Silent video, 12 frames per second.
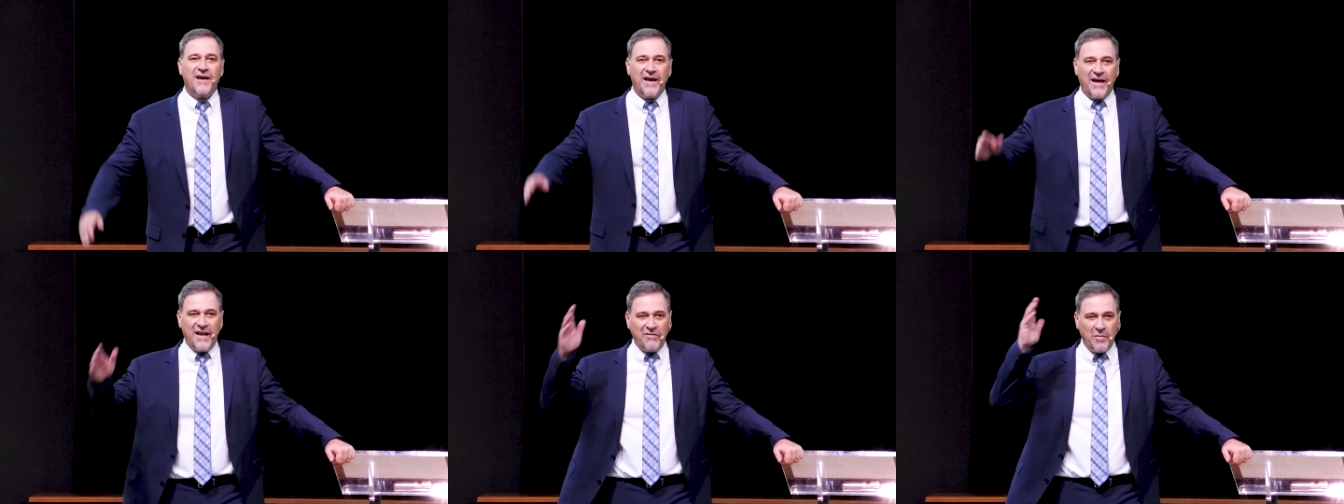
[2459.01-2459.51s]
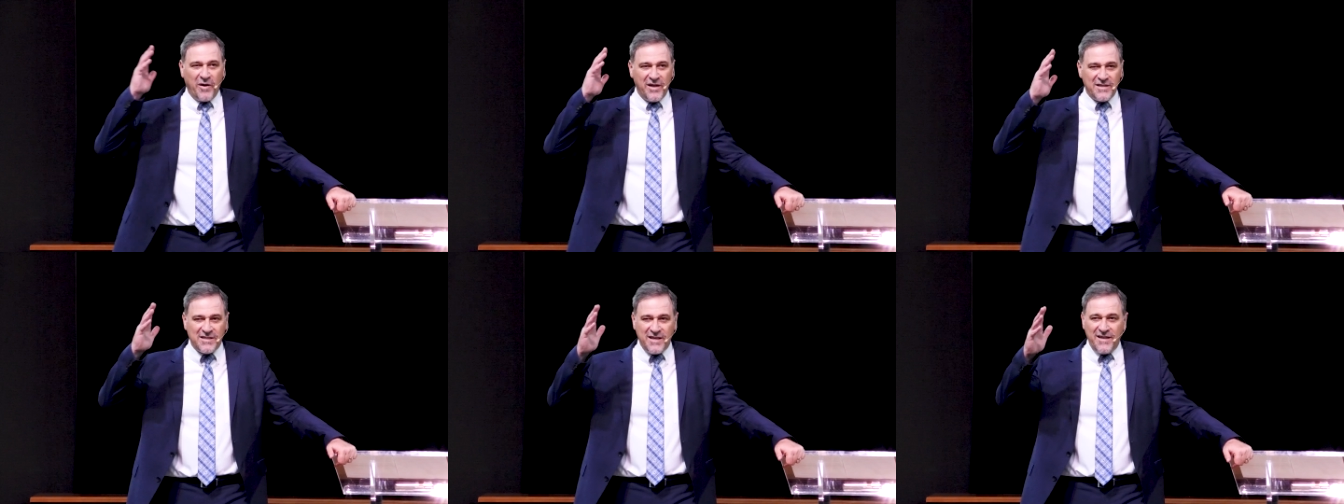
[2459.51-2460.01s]
And everybody
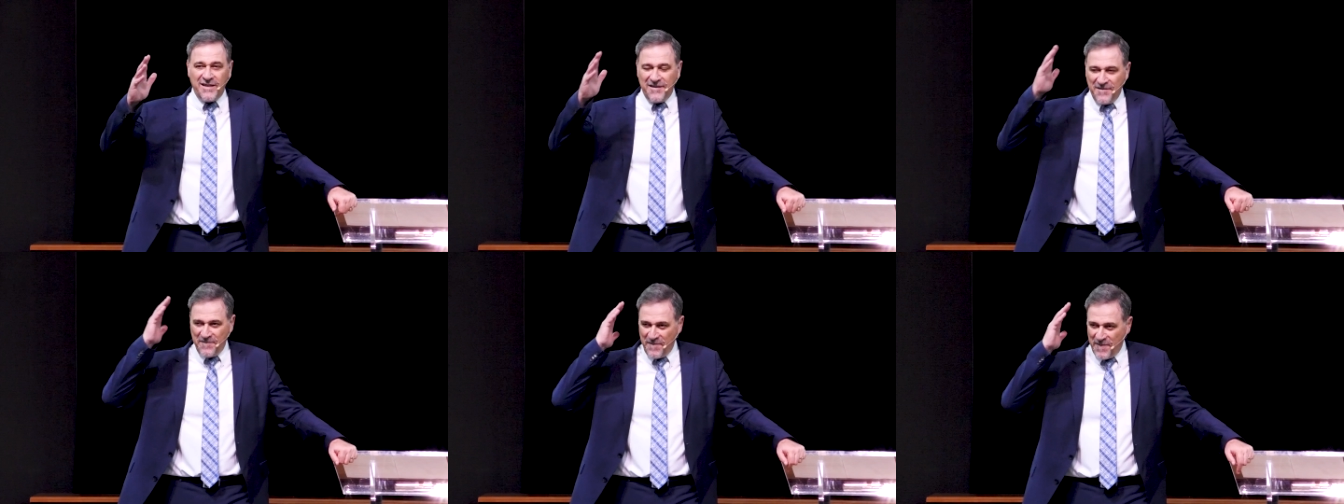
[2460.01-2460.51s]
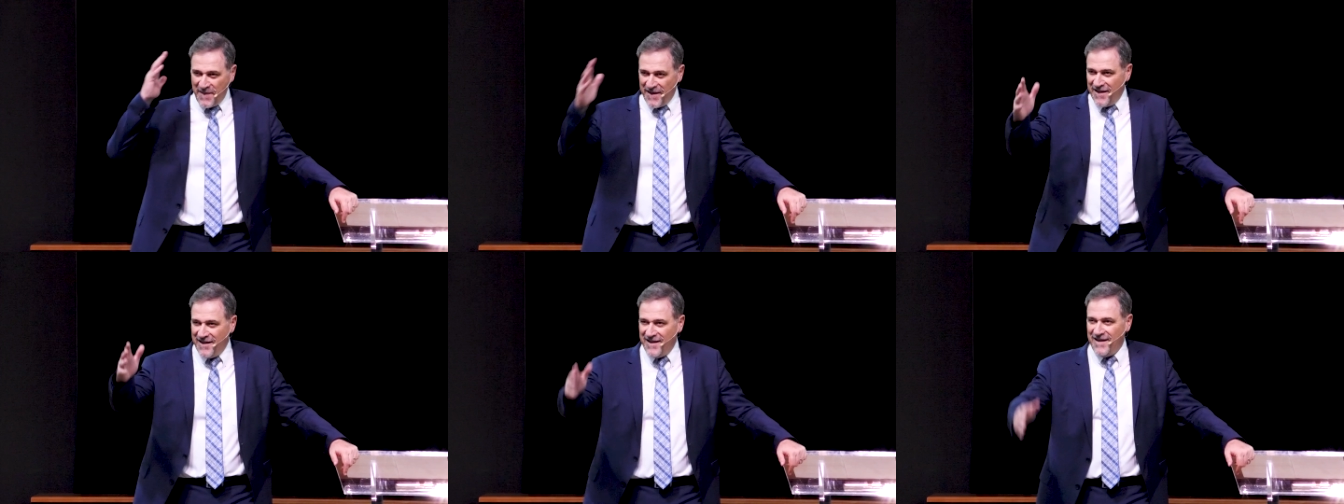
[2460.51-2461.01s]
said,
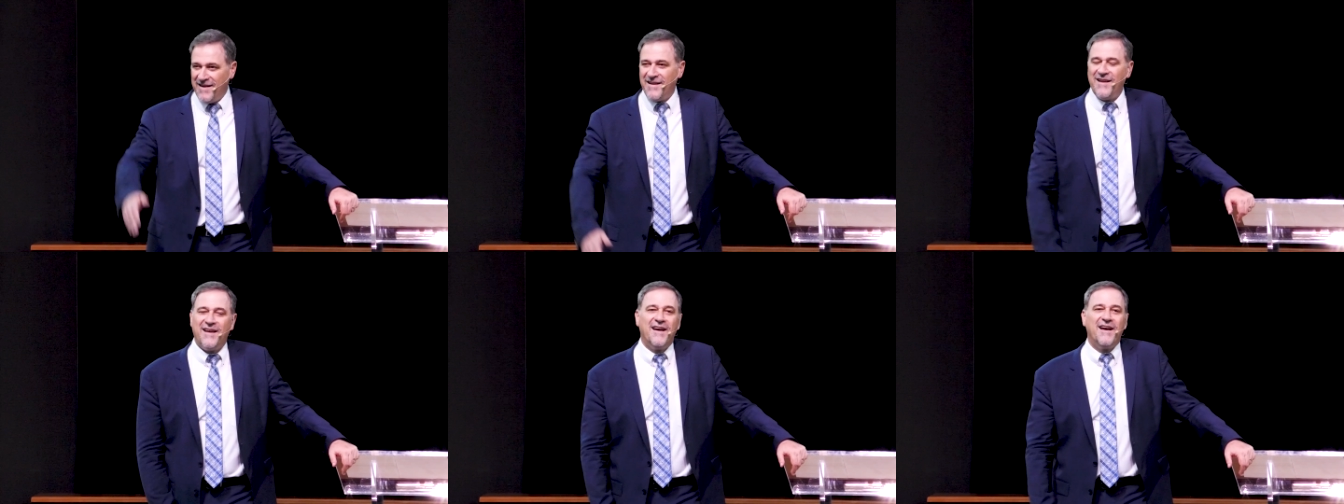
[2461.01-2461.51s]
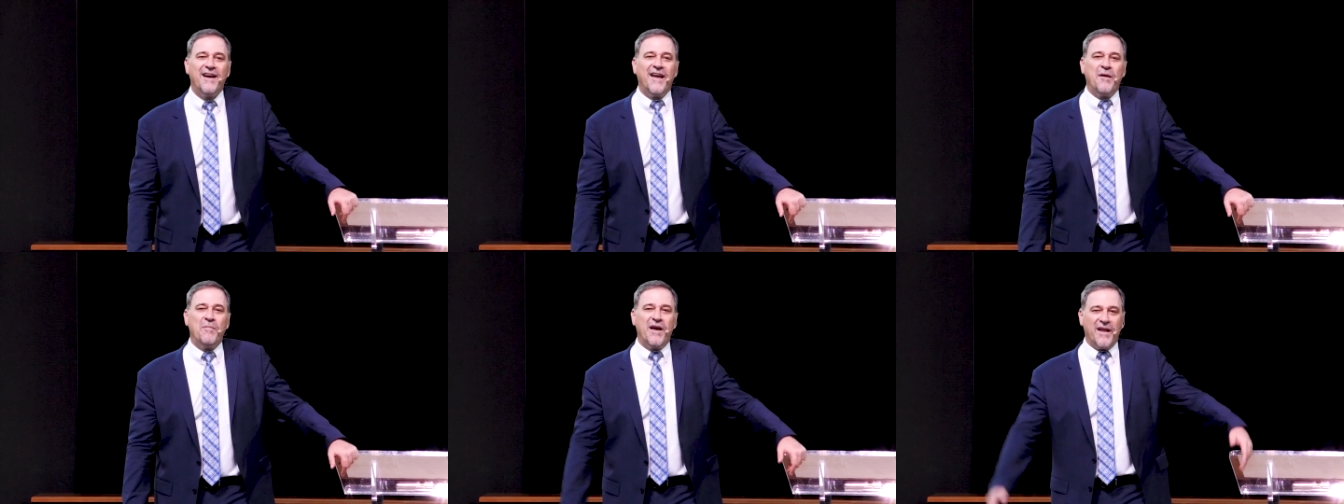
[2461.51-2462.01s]
Amen.
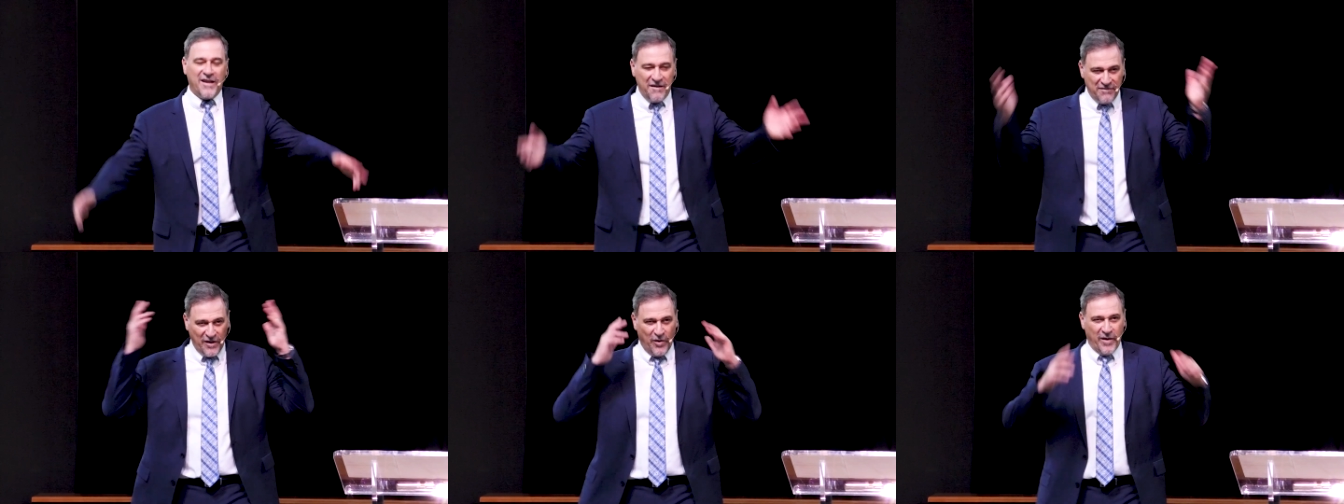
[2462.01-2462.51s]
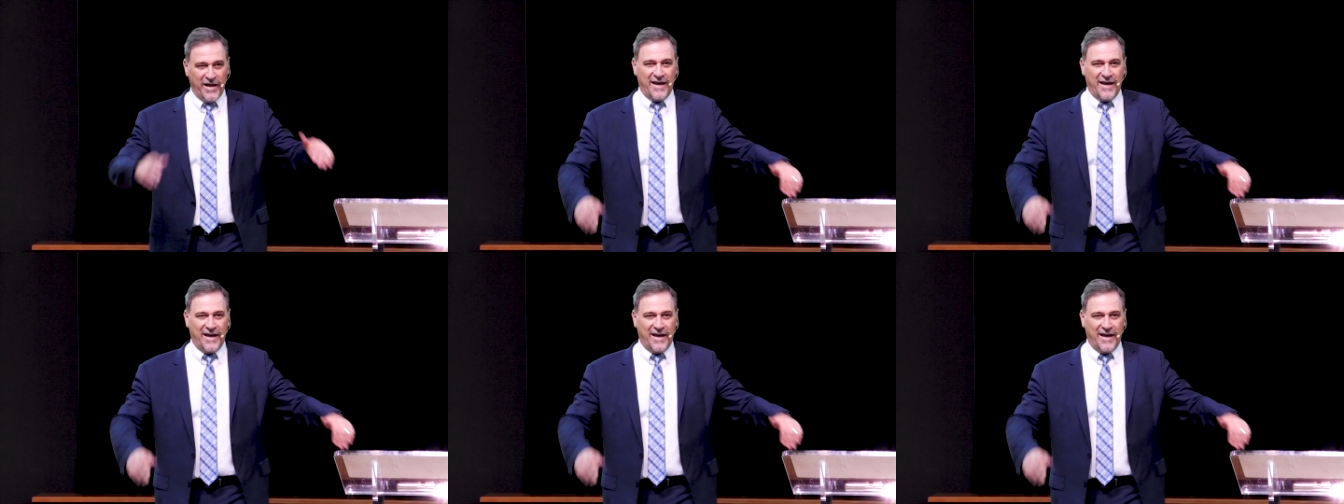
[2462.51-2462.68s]
Amen. Give the Lord a